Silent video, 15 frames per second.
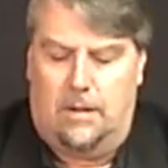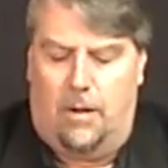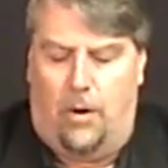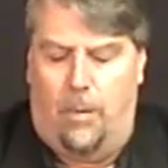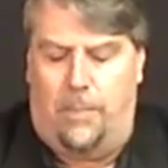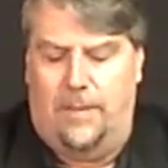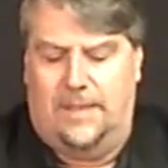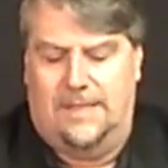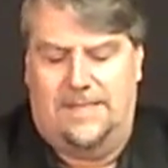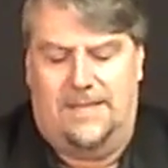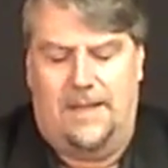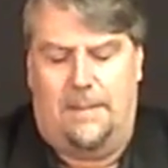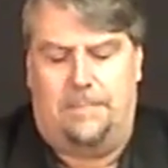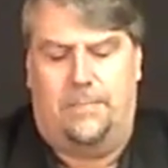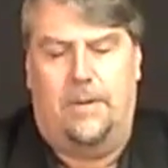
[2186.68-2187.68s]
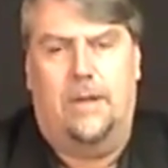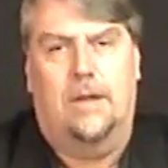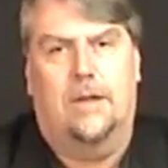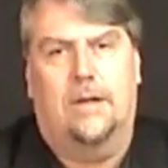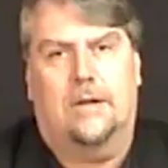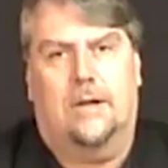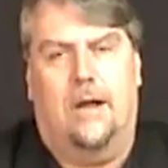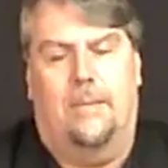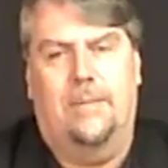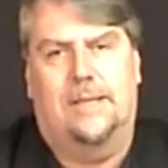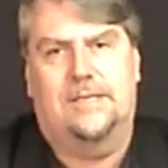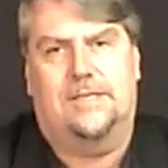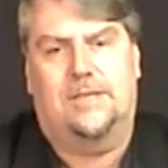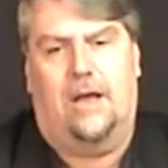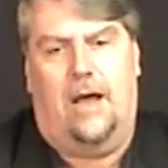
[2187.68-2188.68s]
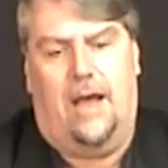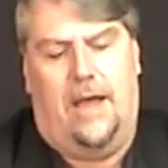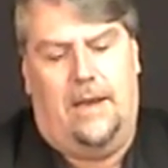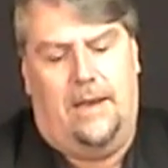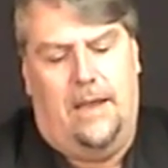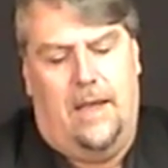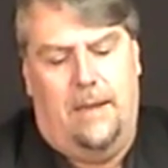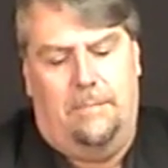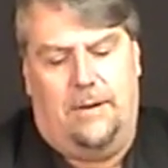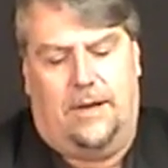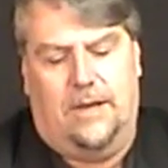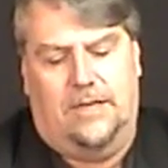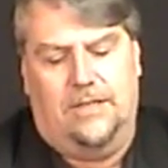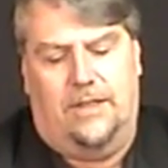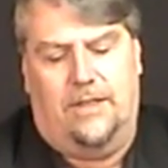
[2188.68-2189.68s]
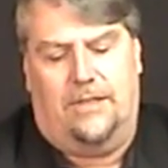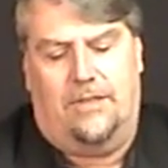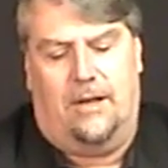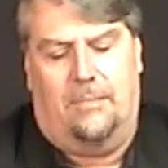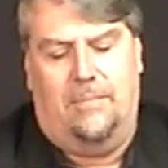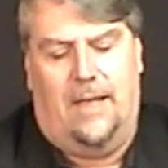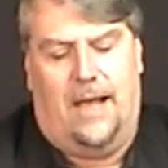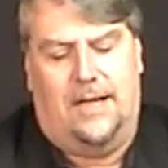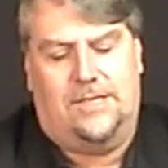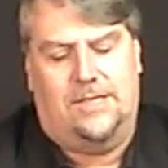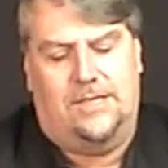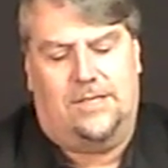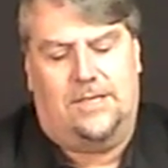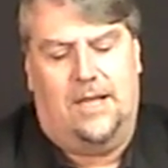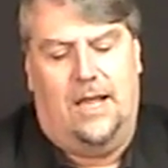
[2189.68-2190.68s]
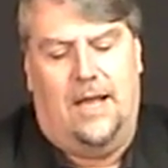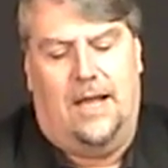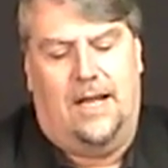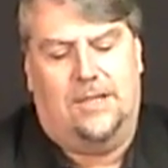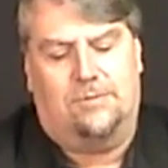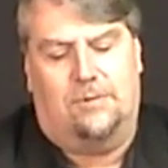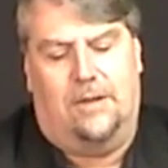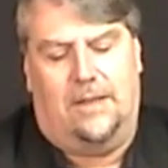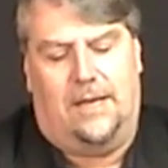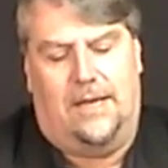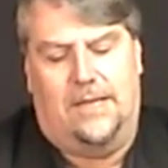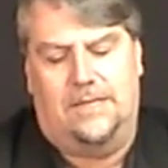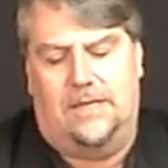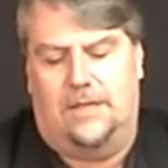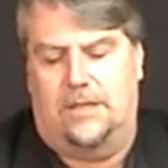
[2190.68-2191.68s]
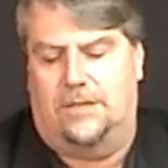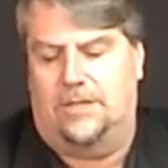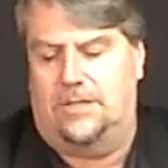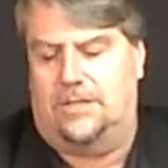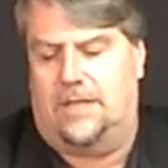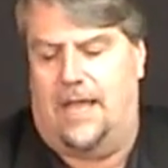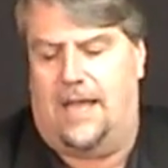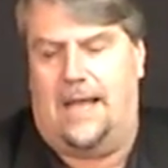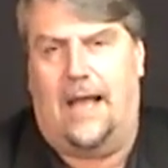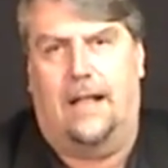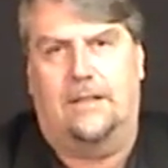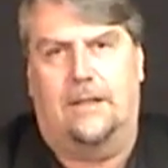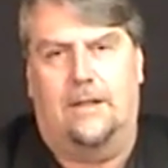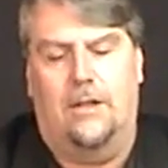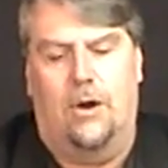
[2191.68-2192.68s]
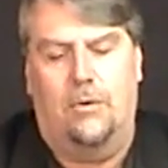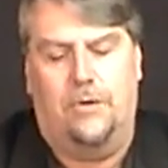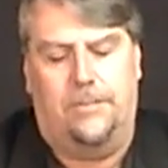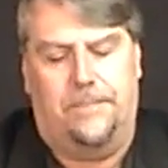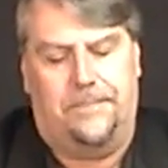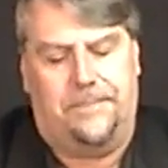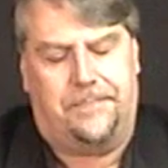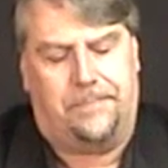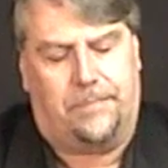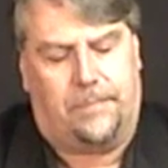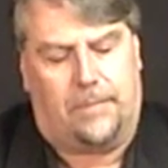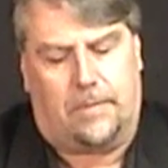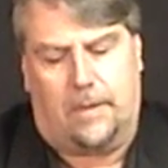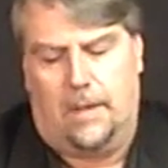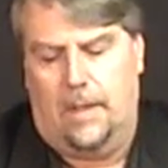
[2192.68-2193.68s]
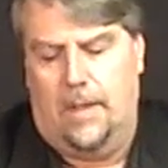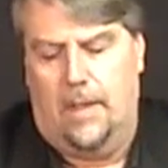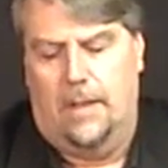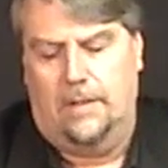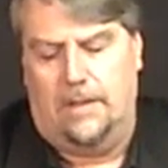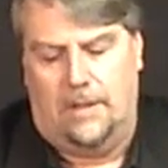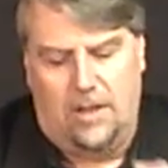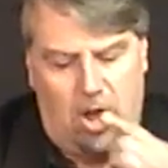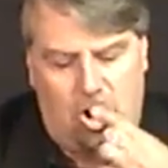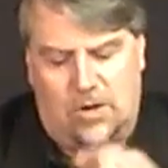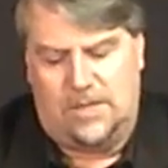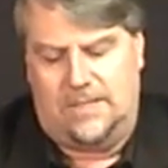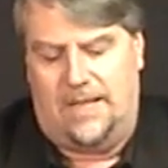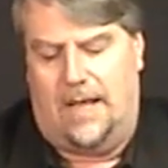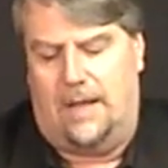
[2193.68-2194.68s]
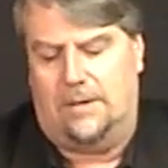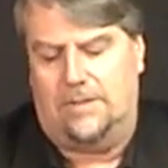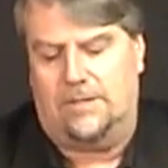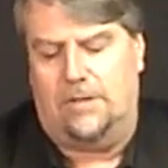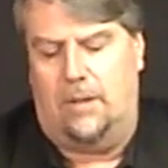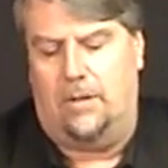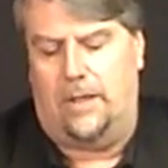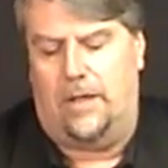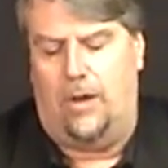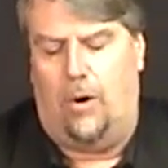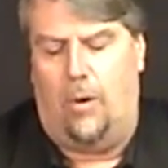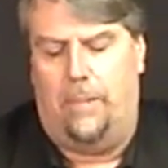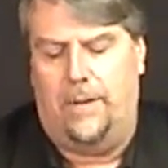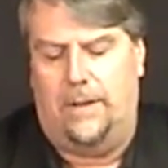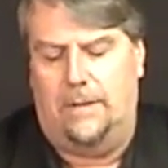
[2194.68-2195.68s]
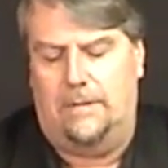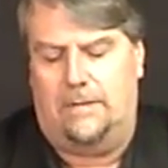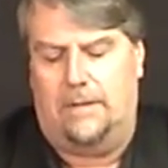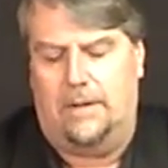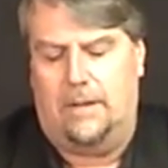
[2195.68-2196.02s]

Open the zip. Come inside. Because of the thumb notches, it's really easy to just take out the note. The note is now slowly opened.